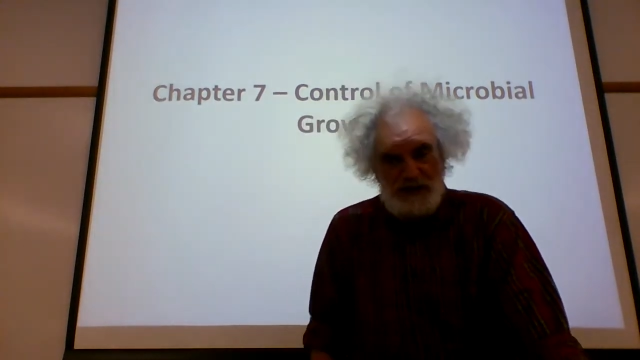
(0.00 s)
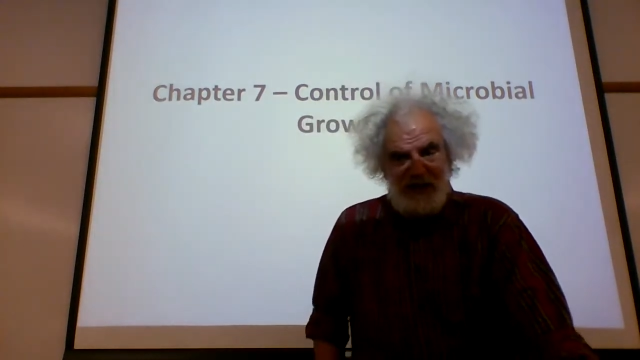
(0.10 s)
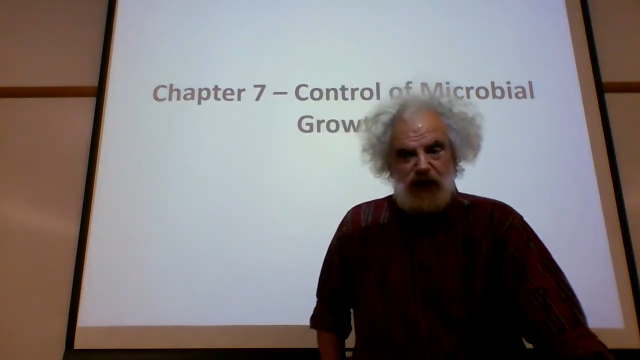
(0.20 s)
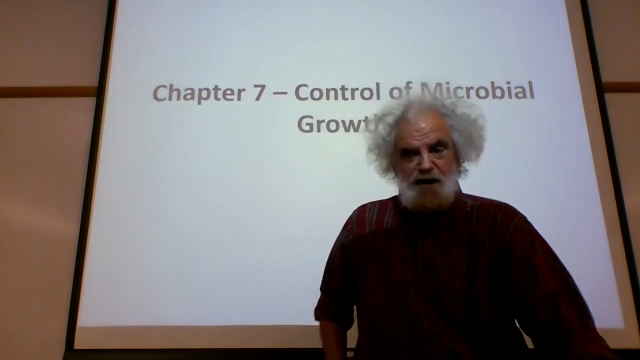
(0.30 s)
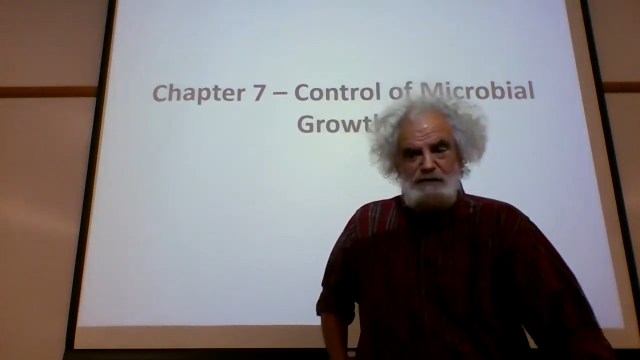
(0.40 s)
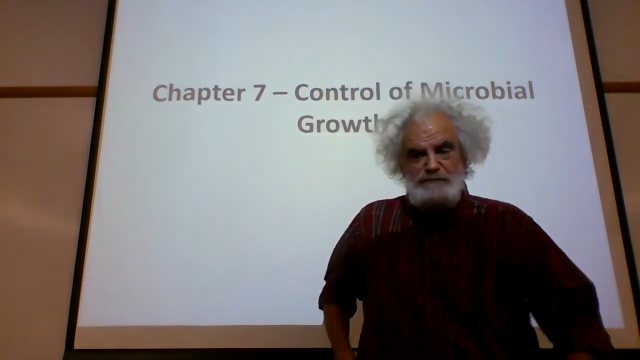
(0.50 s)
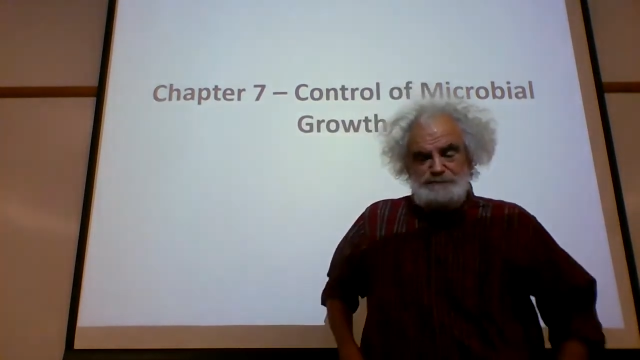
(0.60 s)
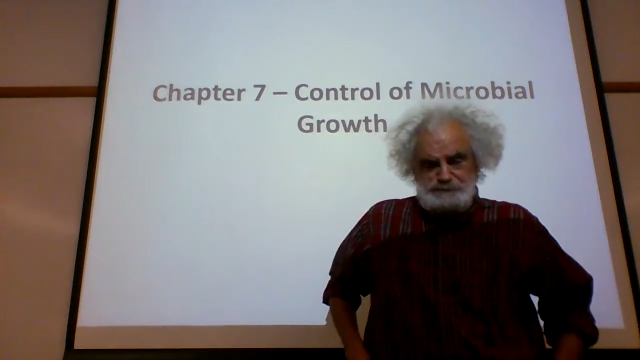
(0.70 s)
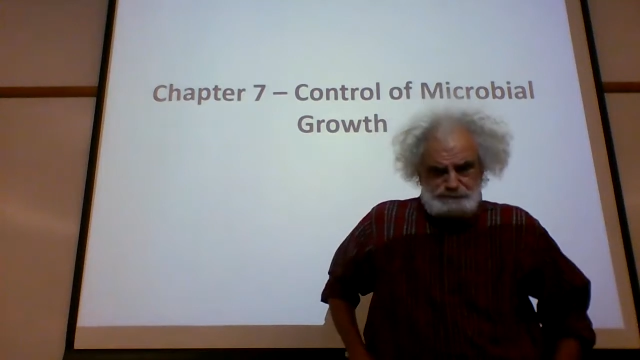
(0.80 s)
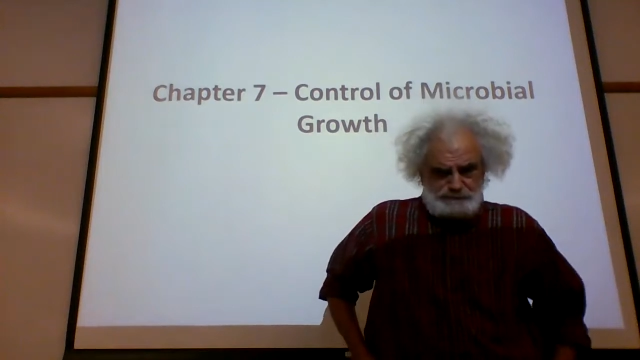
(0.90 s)

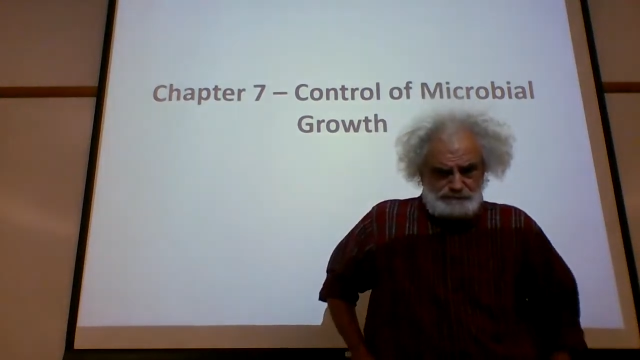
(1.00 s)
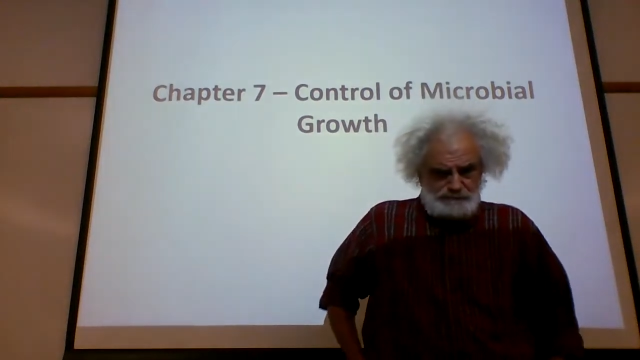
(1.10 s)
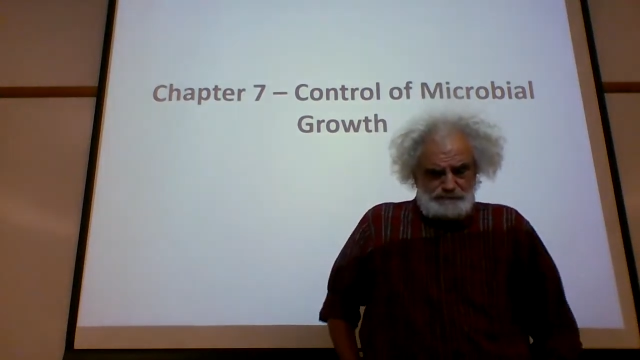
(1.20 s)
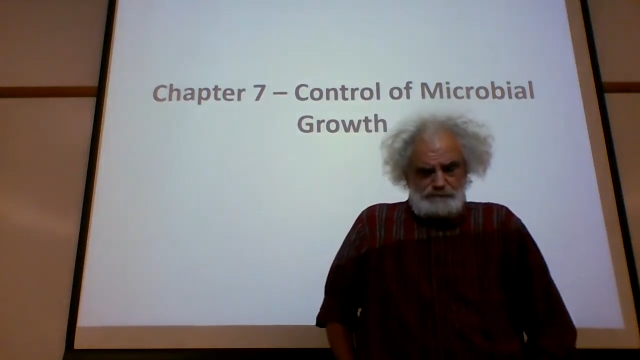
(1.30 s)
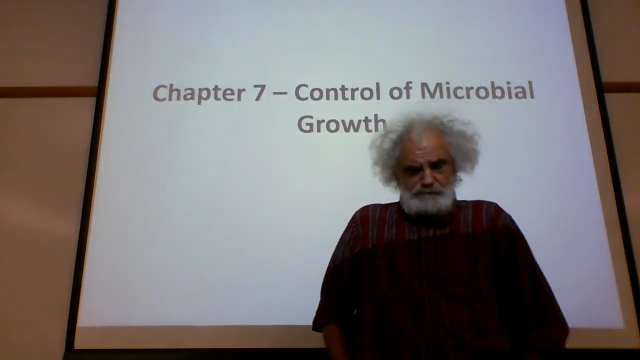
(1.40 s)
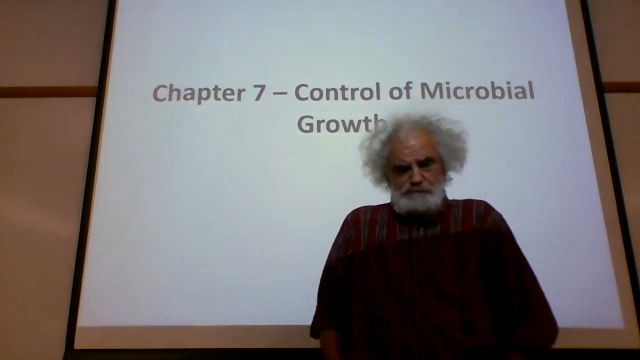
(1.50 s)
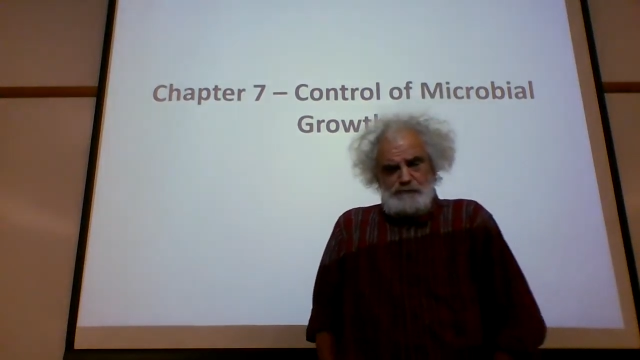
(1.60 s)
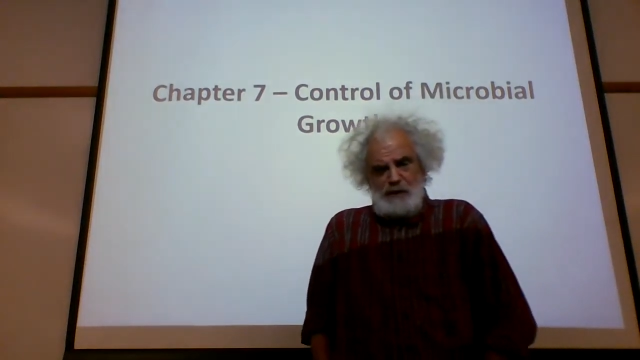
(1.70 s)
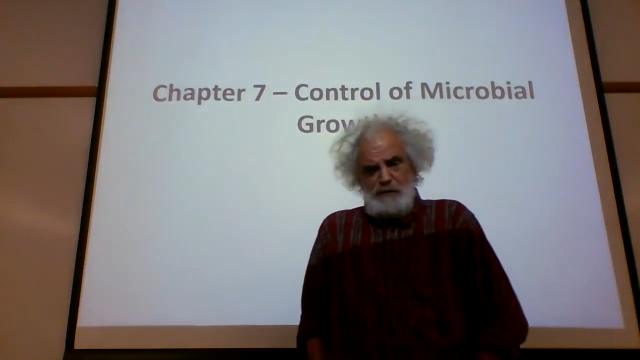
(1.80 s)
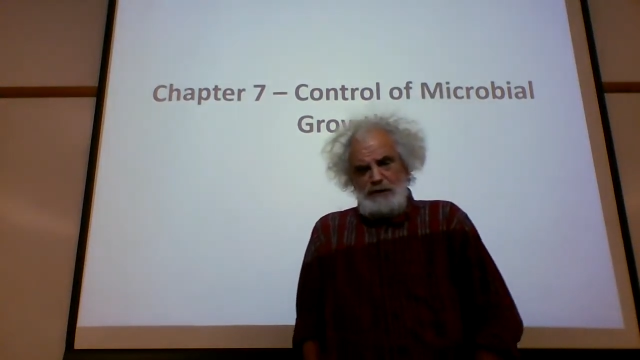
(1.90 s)

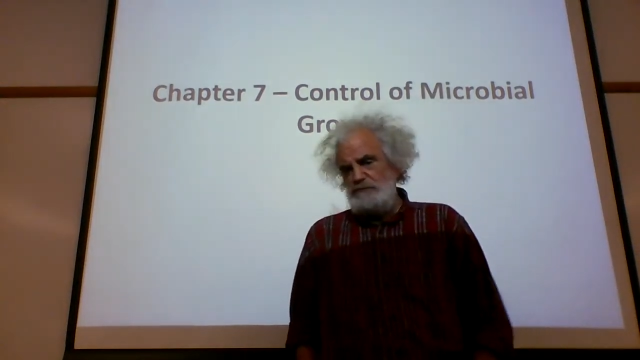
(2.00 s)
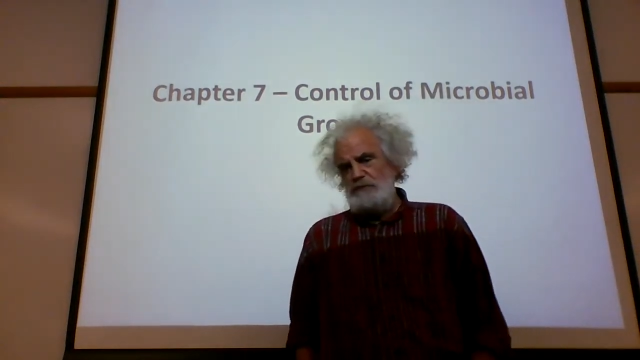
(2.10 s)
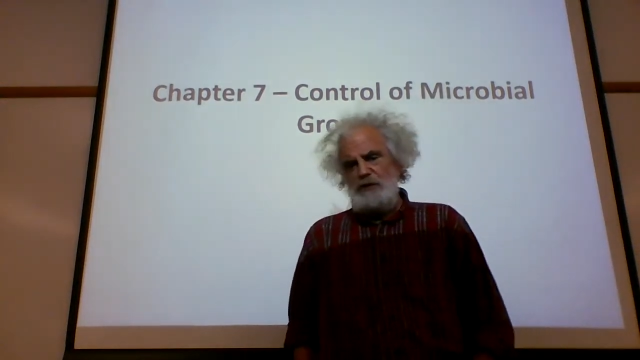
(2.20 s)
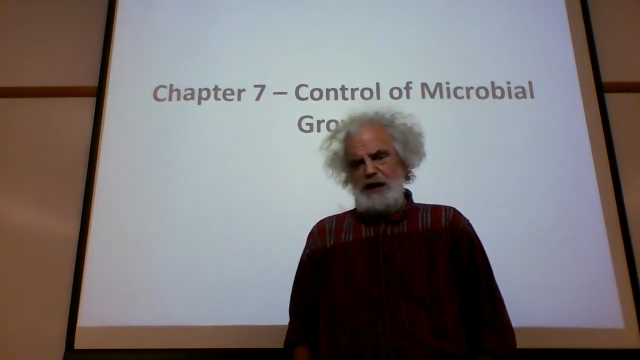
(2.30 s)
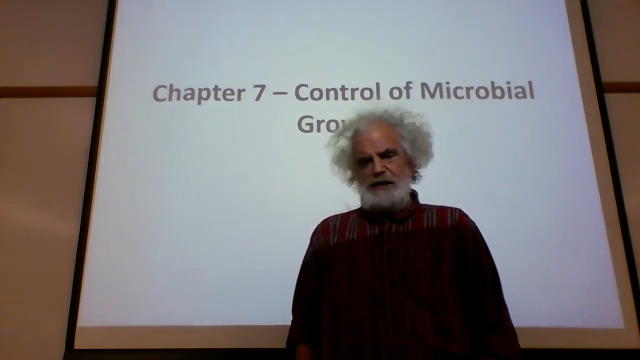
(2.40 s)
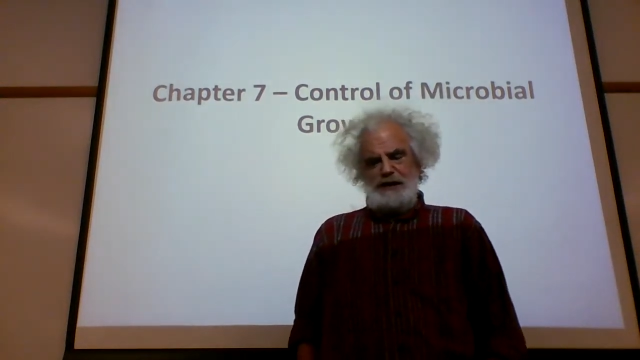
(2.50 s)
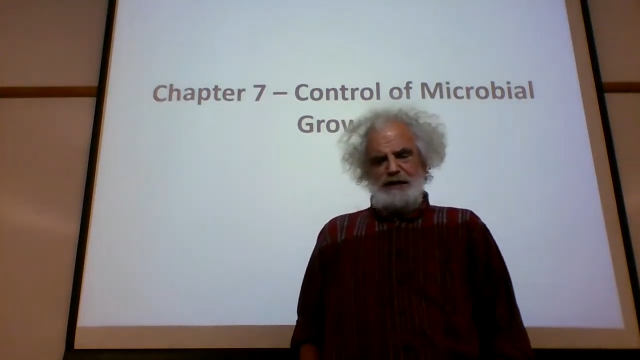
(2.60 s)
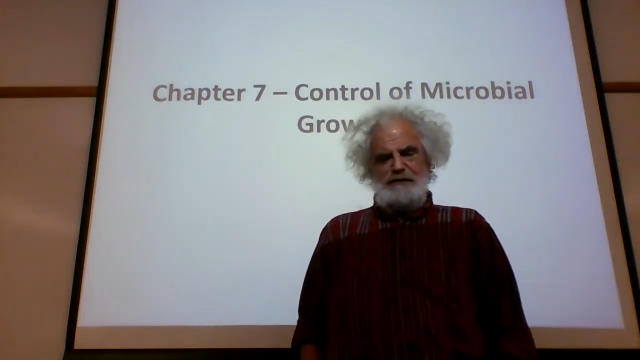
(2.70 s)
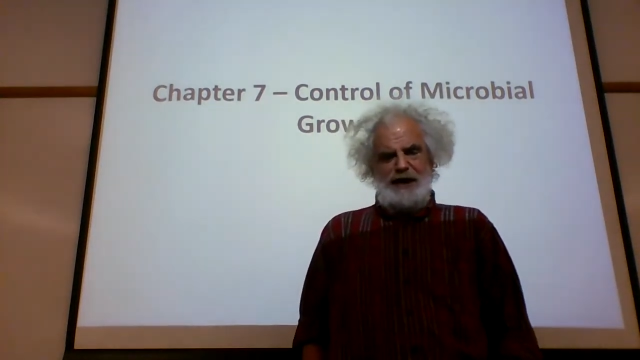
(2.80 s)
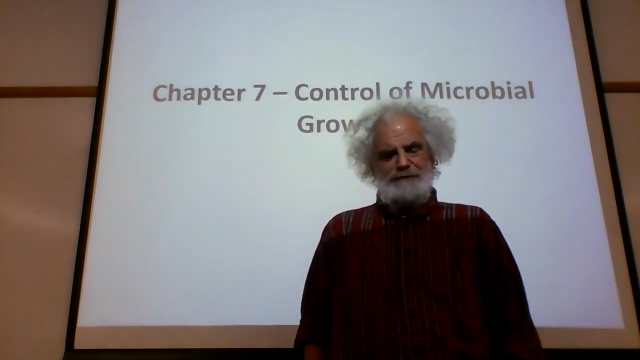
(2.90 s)
But I'll get
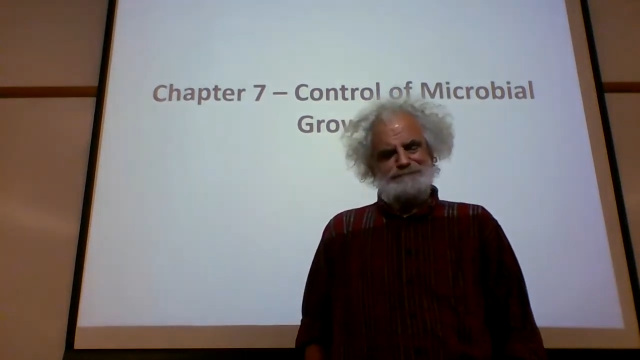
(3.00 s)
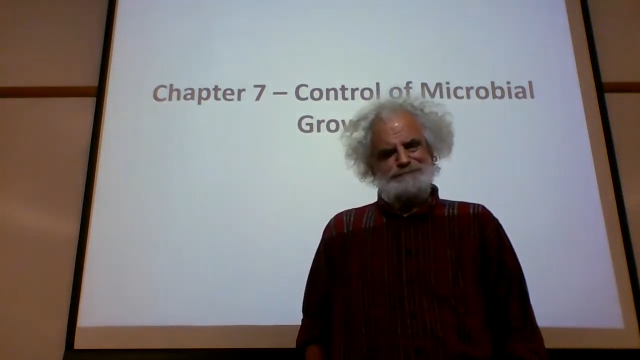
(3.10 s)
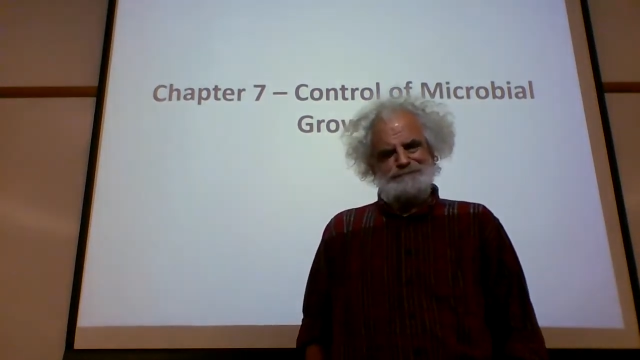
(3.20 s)
into that